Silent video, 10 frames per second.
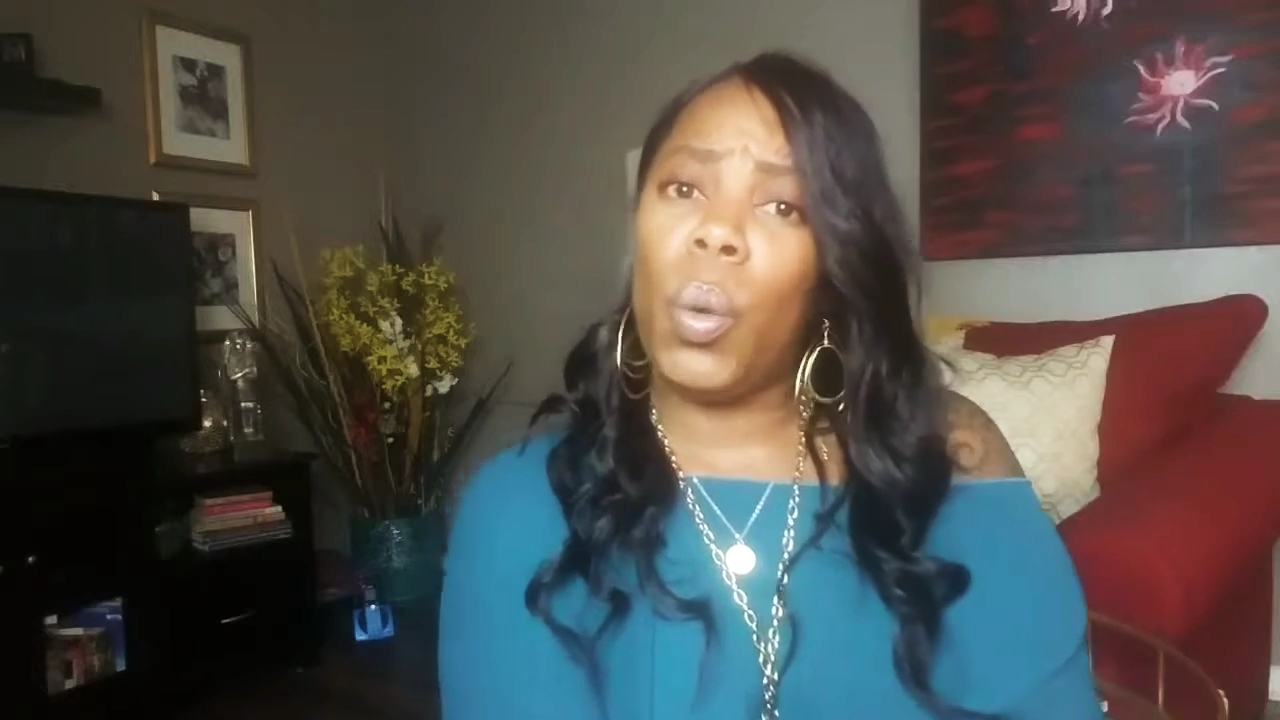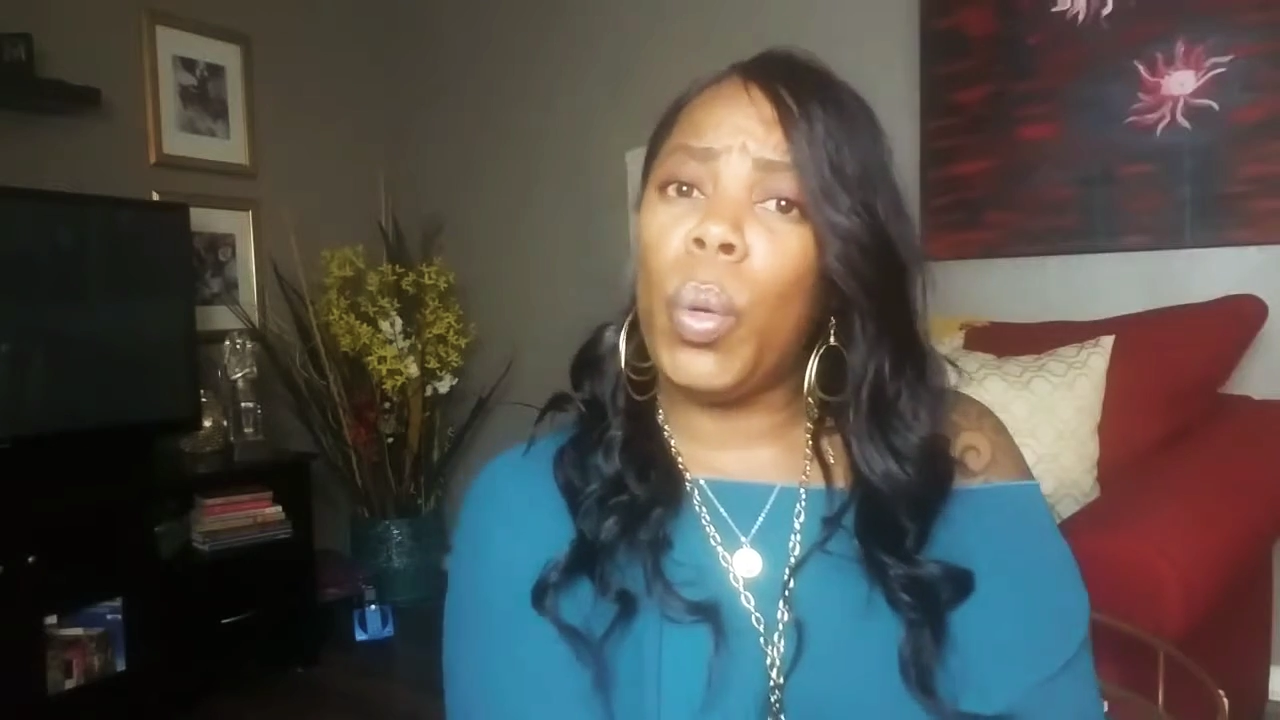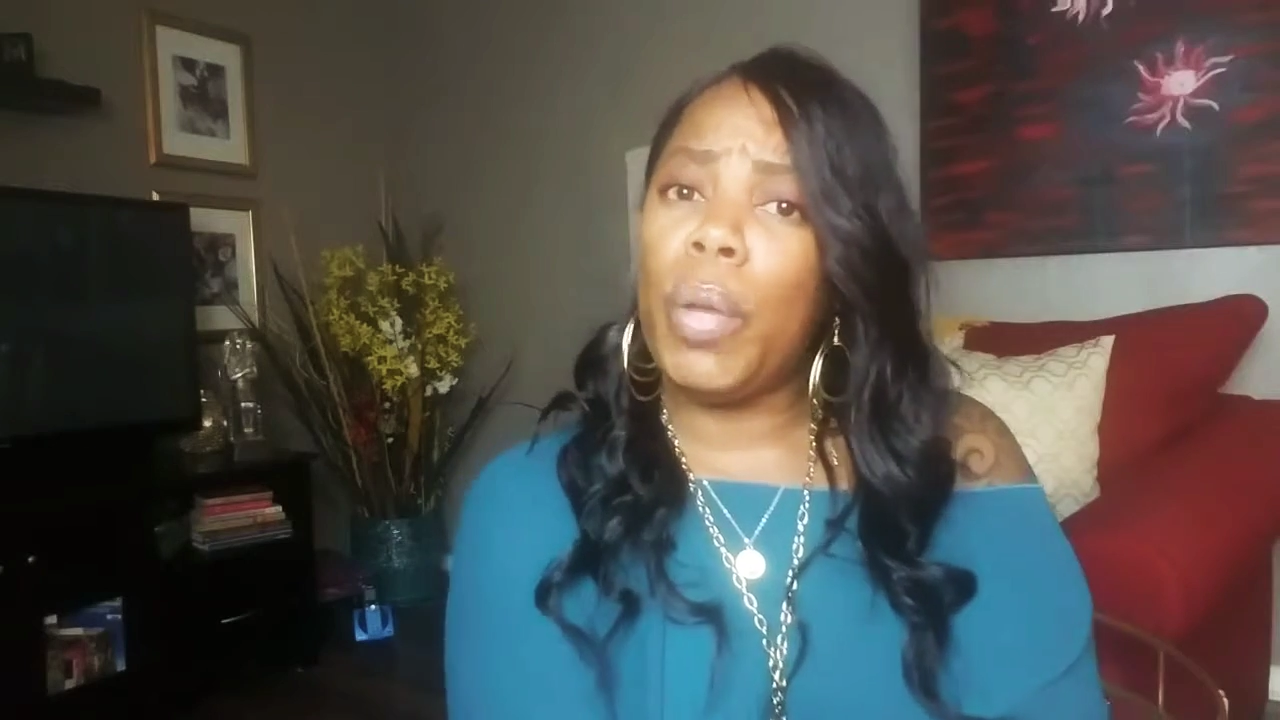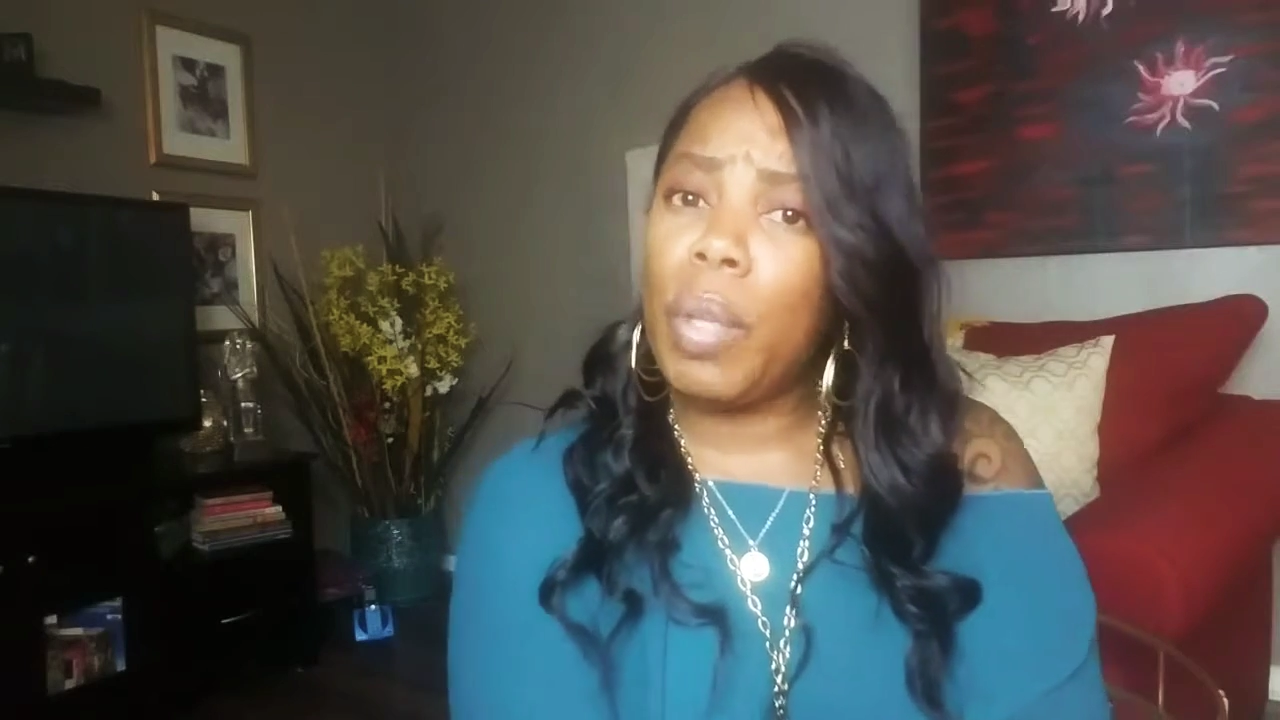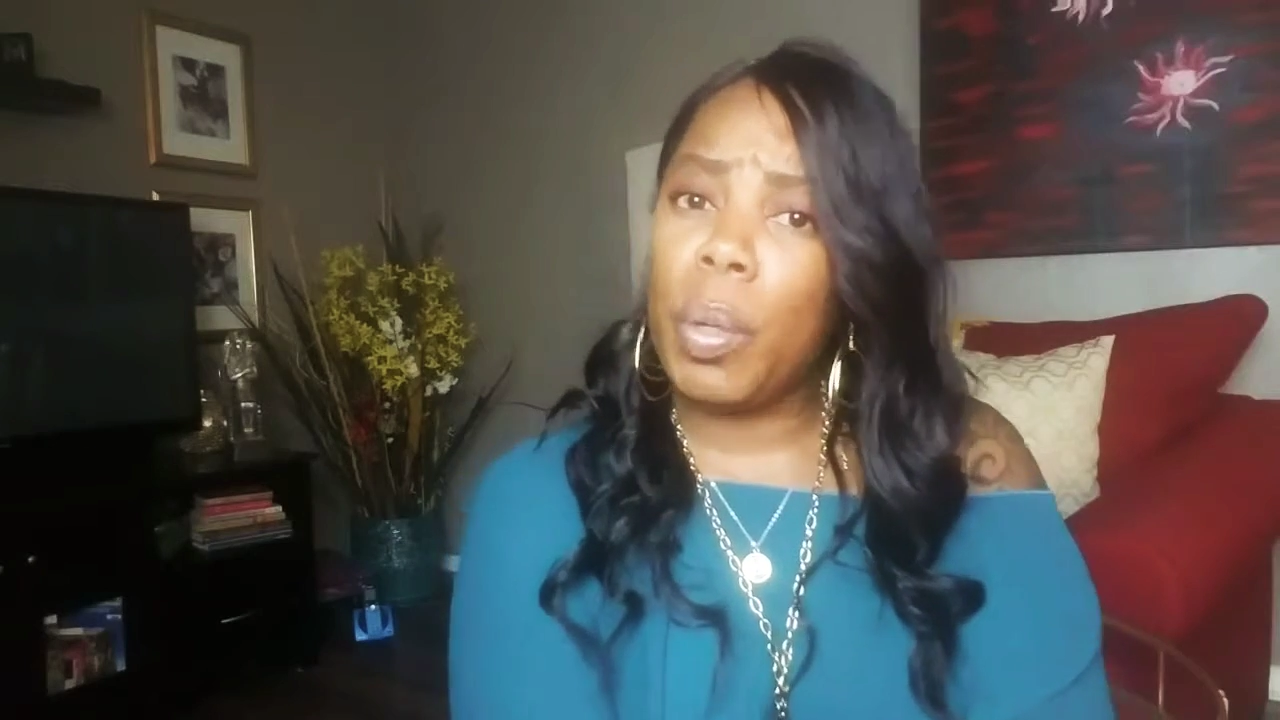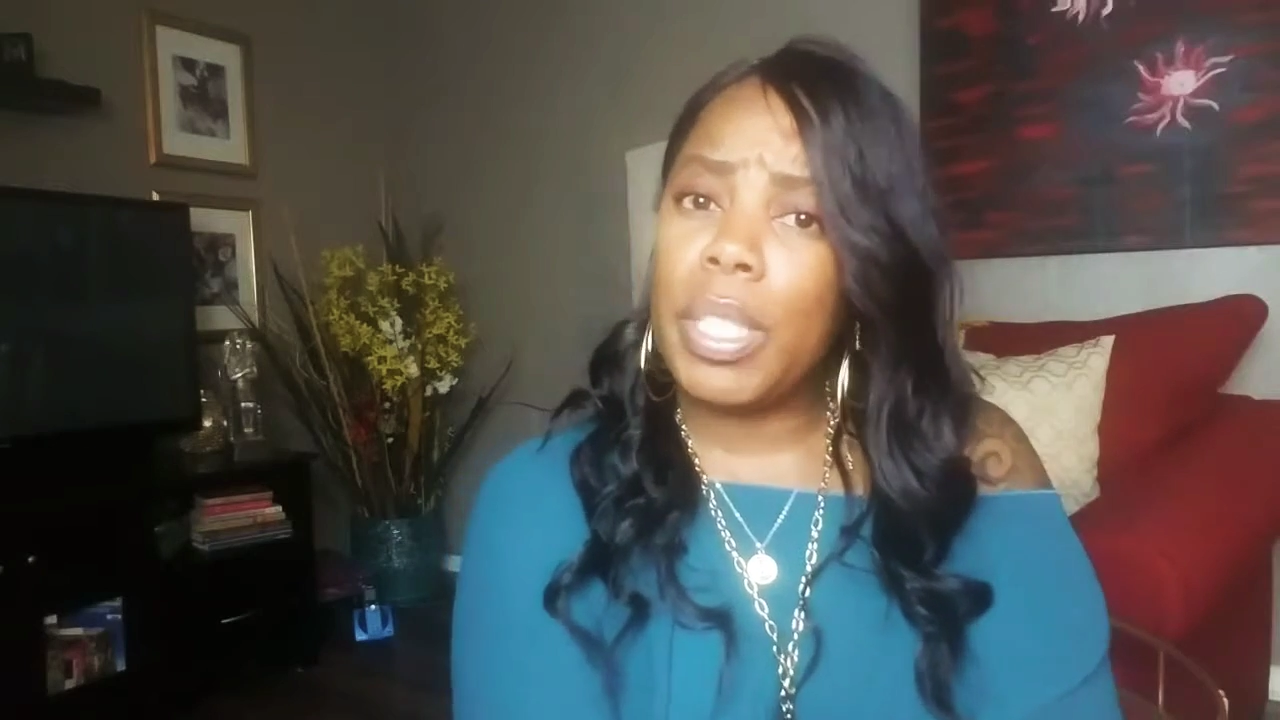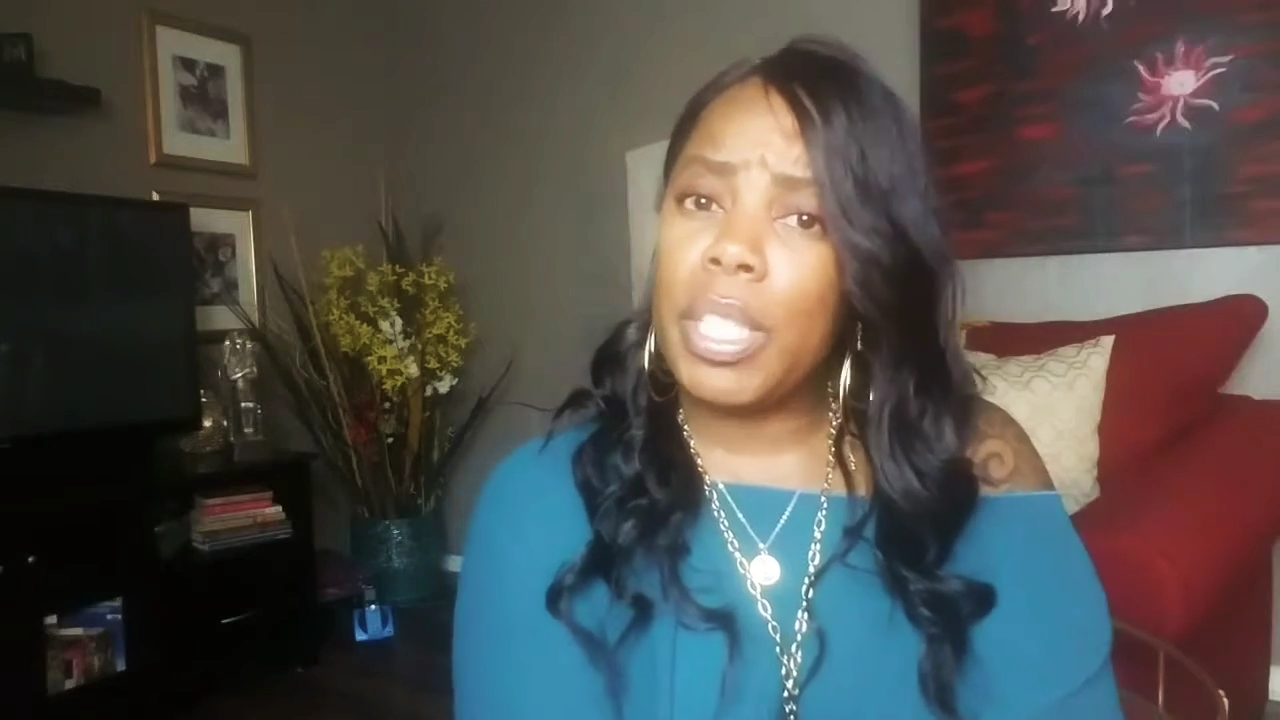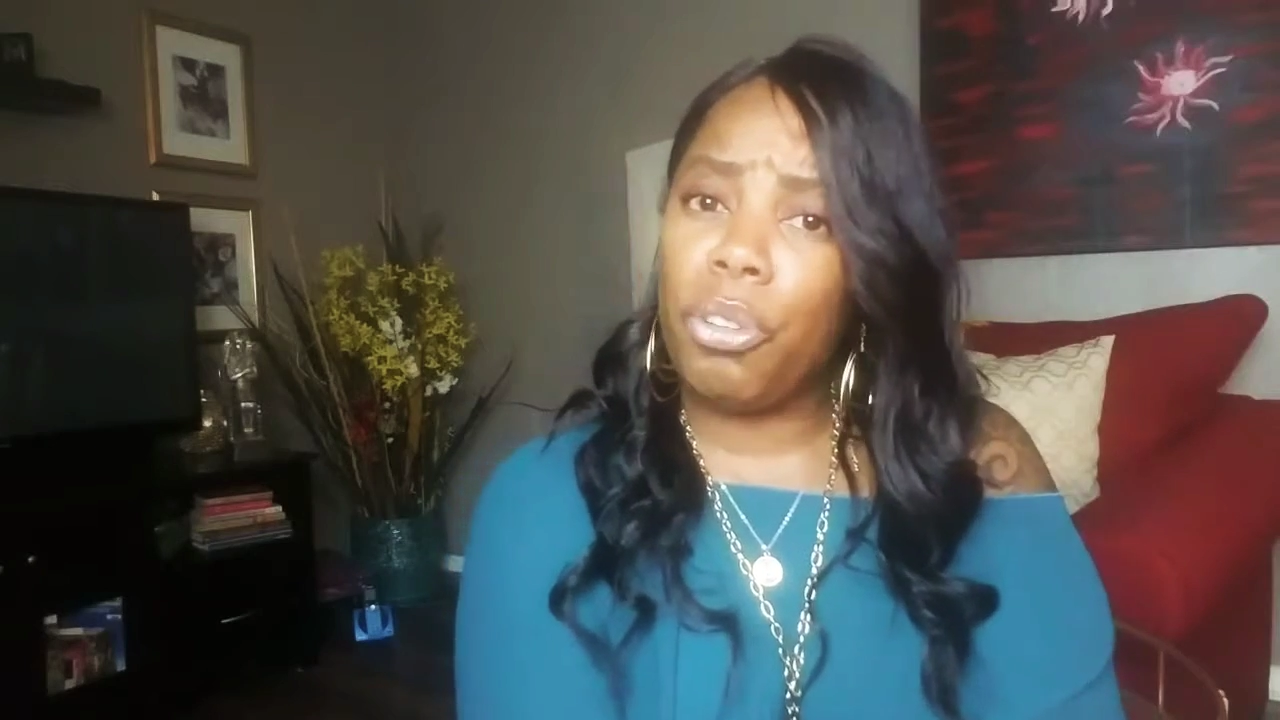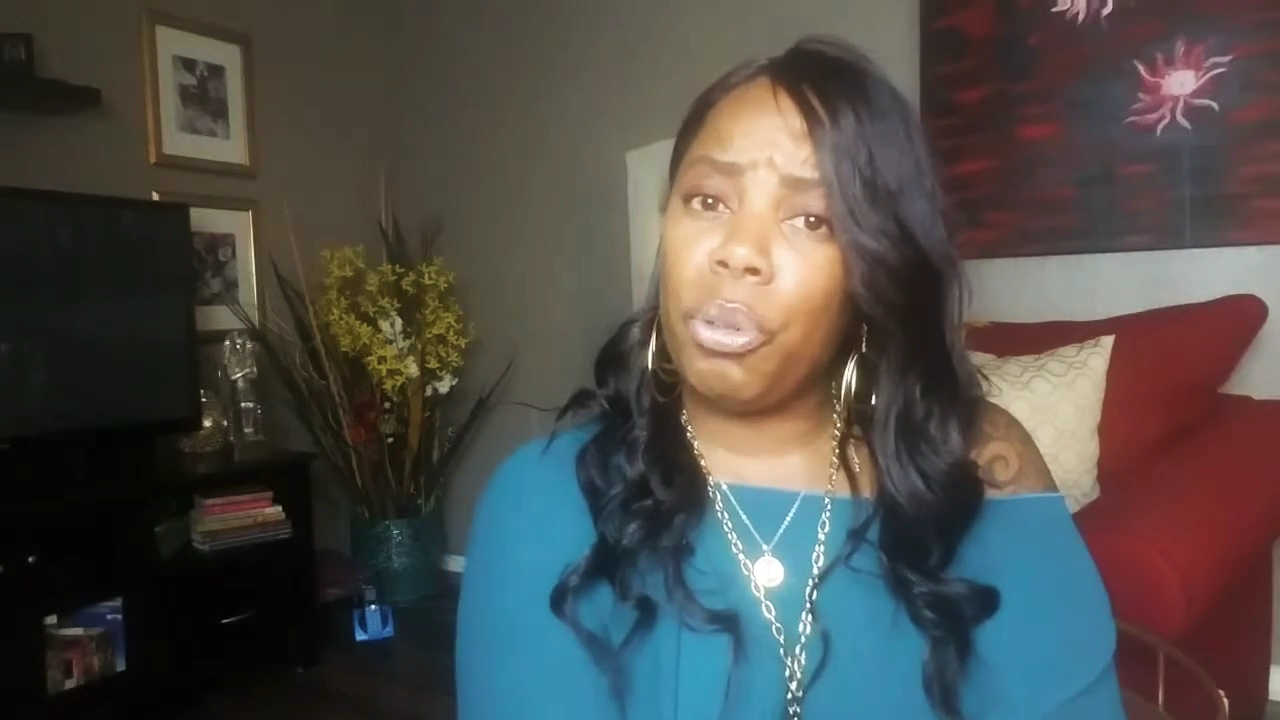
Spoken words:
we've noticed that